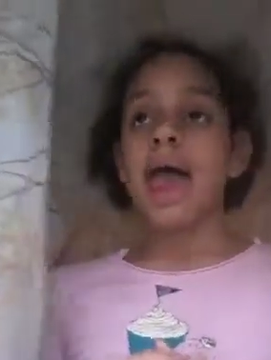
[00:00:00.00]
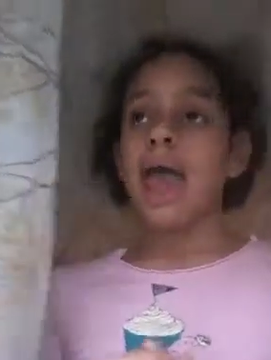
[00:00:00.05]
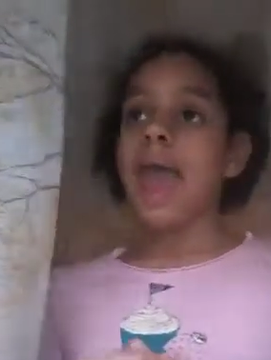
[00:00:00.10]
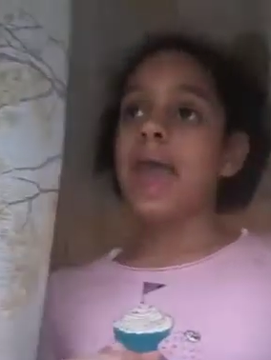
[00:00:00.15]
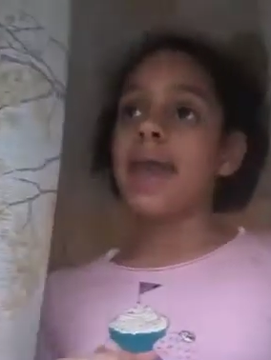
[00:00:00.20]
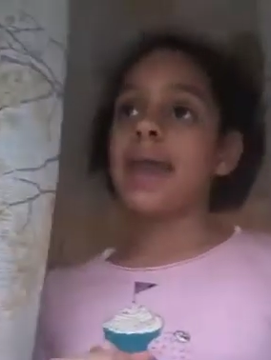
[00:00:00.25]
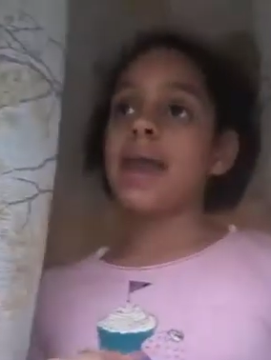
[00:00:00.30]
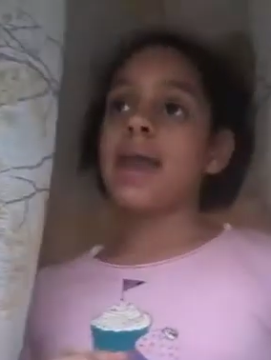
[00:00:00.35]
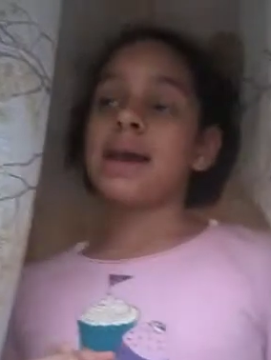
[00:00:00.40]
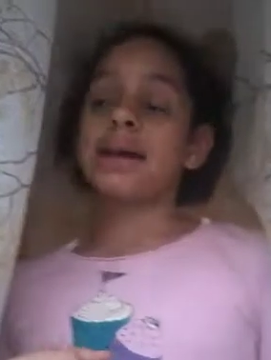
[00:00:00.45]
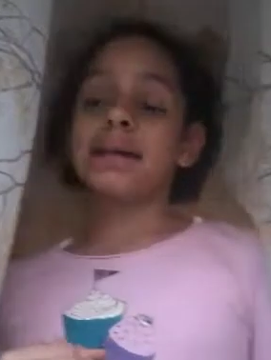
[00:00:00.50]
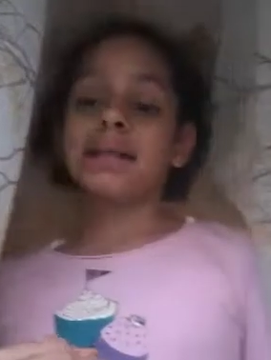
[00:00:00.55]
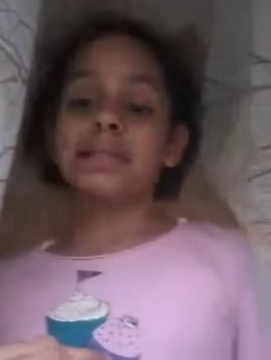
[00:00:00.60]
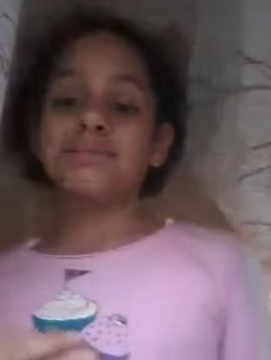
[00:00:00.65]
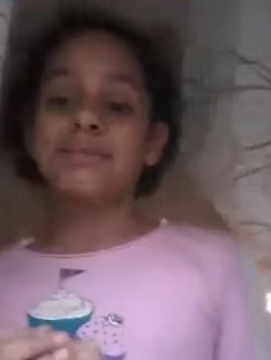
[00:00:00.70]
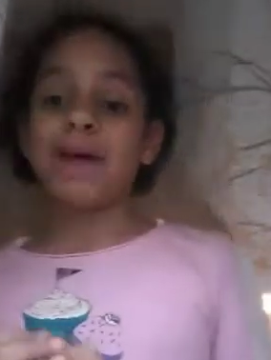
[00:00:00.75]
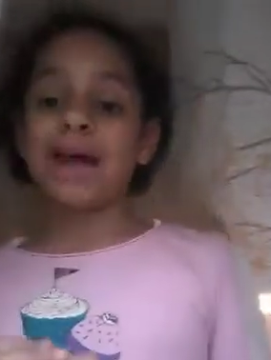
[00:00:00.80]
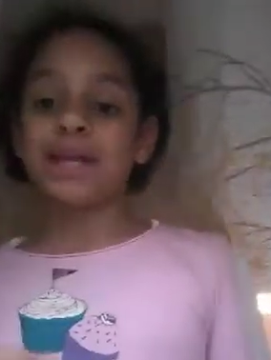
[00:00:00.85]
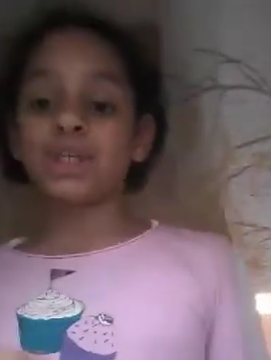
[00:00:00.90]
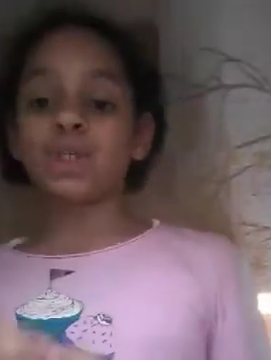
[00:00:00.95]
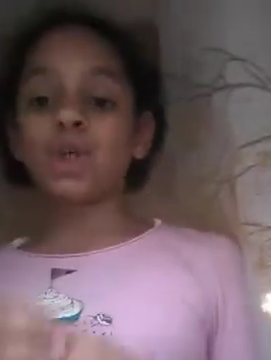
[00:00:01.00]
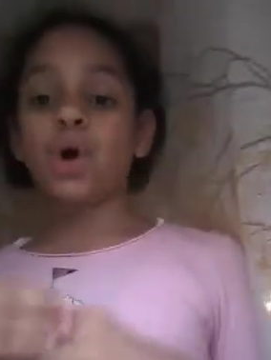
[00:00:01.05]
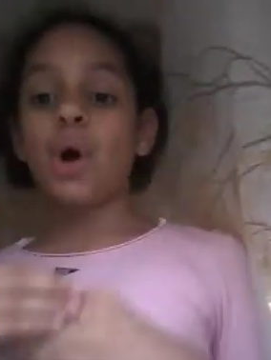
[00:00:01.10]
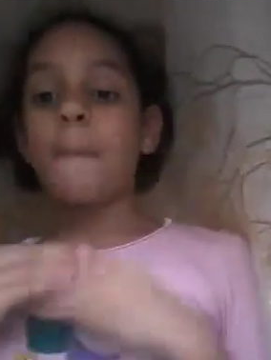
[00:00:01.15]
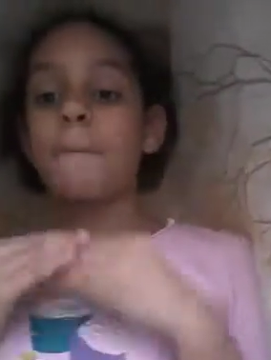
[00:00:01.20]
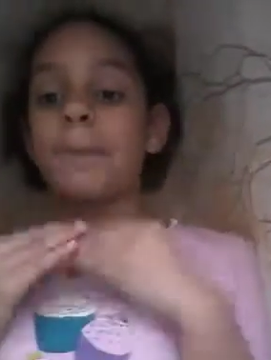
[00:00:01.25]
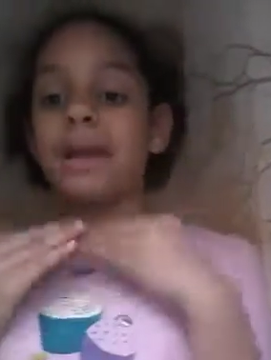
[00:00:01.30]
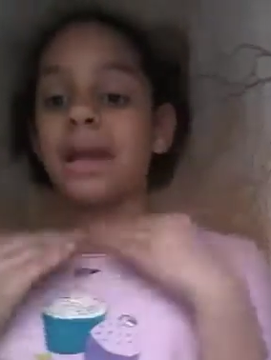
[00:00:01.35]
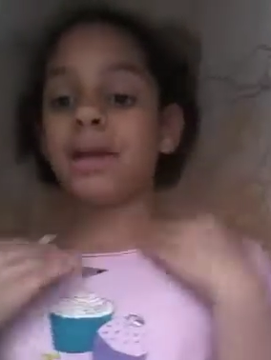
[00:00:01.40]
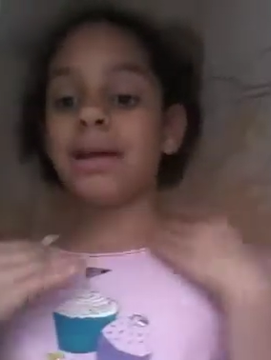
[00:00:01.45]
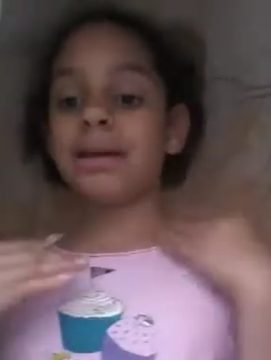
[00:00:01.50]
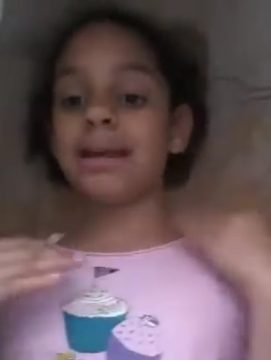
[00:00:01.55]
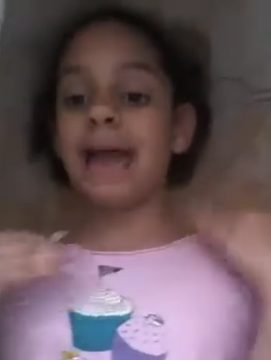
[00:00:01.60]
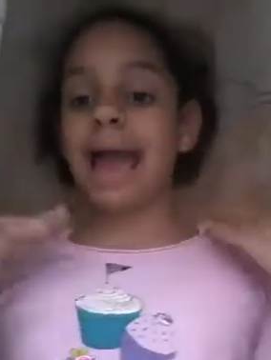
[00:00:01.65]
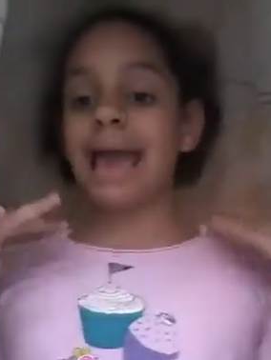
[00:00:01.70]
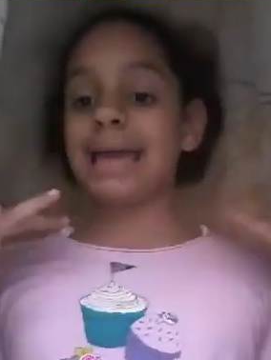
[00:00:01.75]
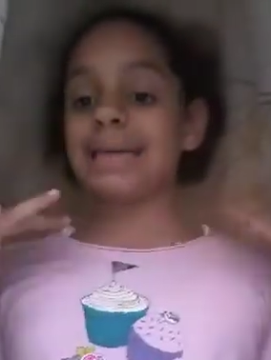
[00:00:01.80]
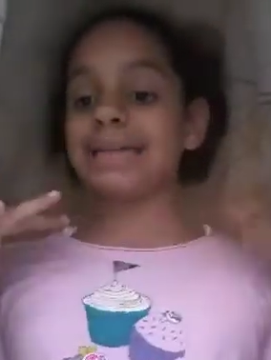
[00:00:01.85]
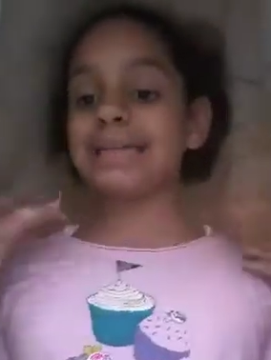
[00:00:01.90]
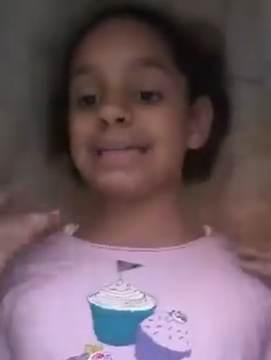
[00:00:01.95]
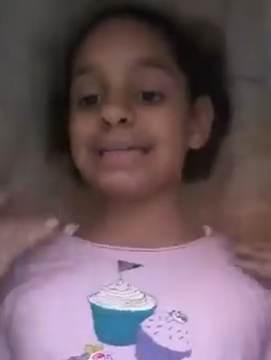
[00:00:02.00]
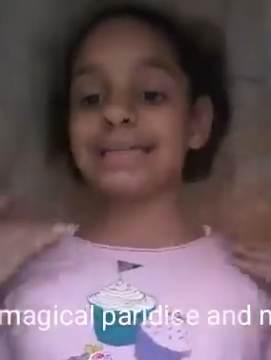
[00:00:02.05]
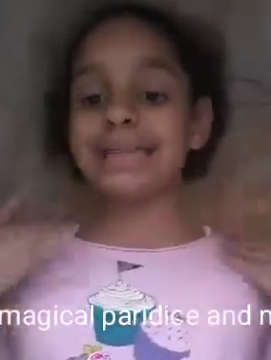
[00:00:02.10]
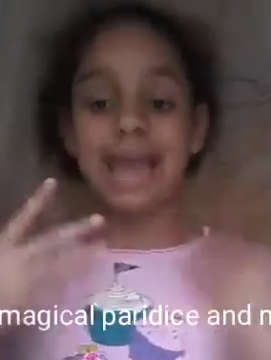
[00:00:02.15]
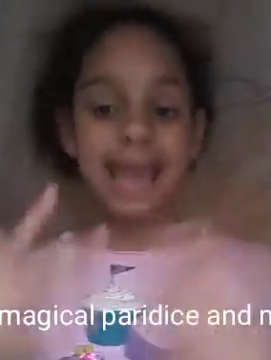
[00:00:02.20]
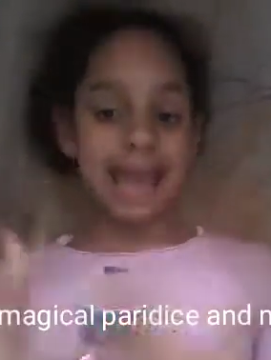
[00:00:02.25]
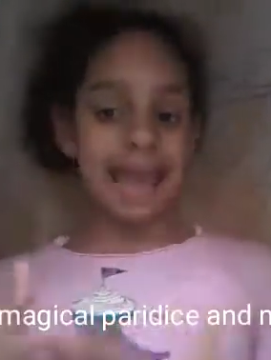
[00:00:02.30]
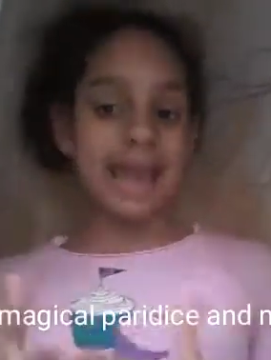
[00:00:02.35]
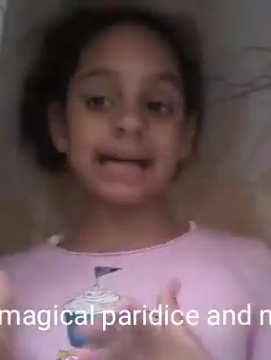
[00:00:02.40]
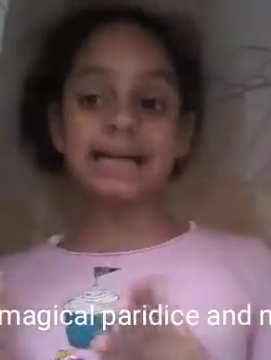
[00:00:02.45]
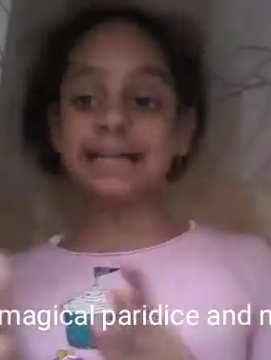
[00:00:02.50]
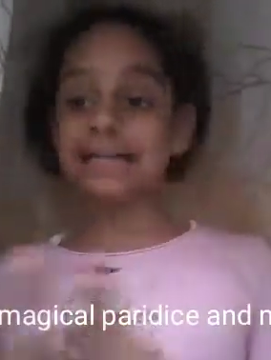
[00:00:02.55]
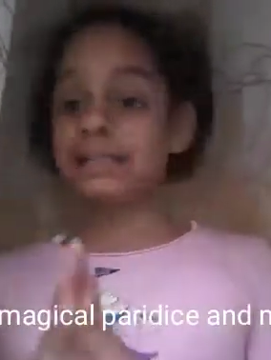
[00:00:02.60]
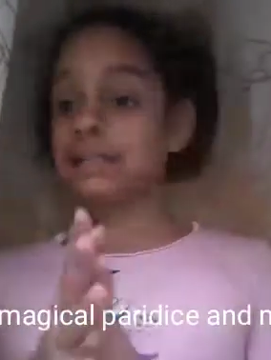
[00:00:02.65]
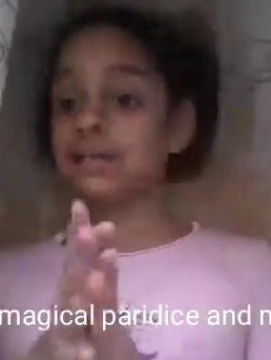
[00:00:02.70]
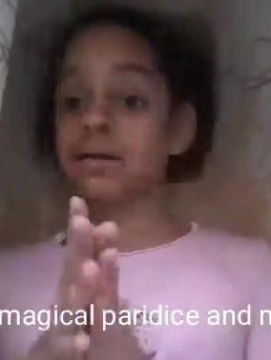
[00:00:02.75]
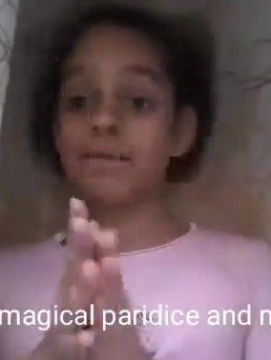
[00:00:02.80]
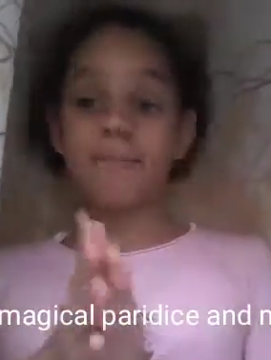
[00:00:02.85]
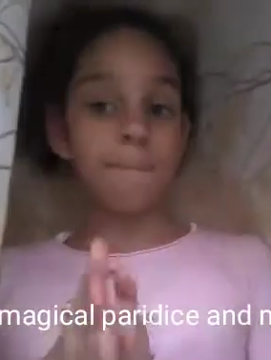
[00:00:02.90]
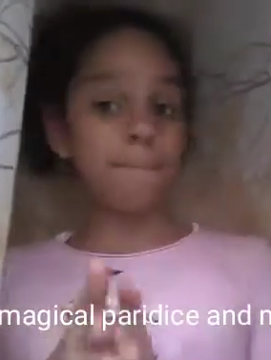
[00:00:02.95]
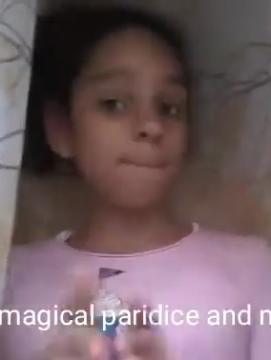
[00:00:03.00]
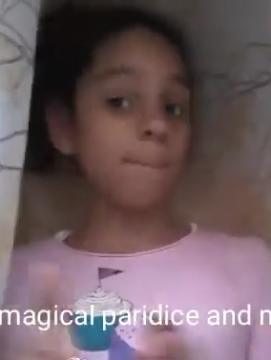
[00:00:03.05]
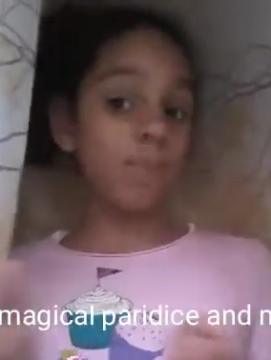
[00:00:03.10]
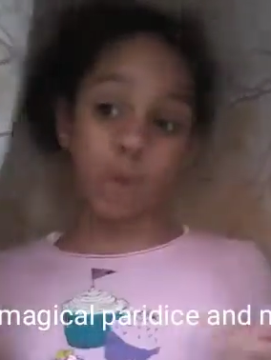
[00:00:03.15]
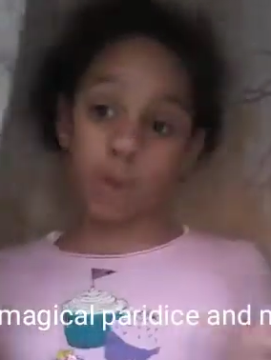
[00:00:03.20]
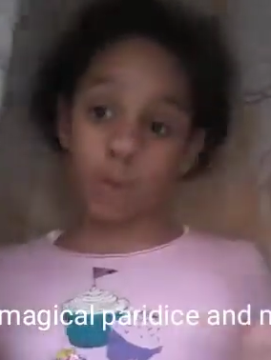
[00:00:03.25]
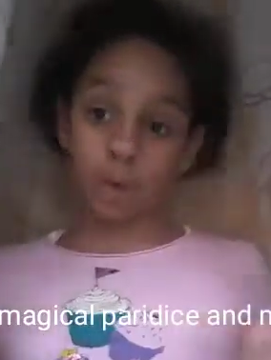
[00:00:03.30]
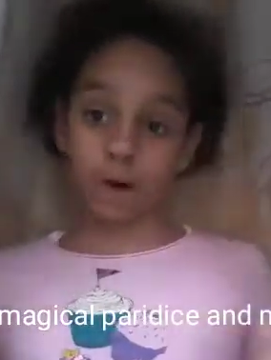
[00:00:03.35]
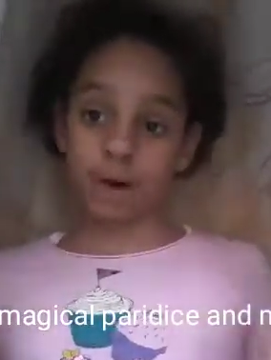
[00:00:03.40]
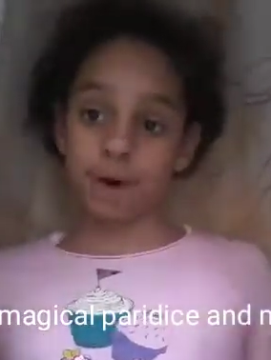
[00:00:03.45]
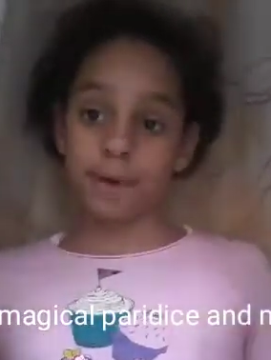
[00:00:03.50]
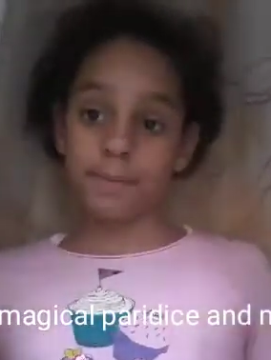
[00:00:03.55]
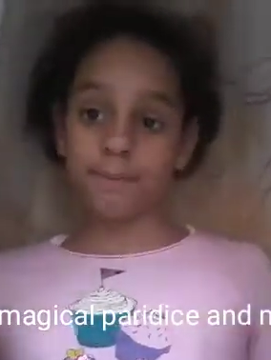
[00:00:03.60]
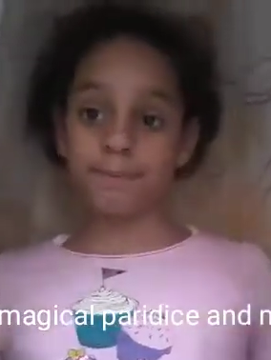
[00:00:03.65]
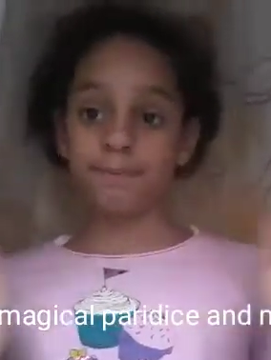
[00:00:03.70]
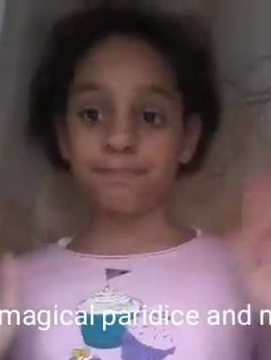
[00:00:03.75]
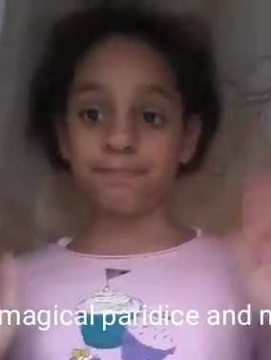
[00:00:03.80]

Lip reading: and it's Magical Paradise and More.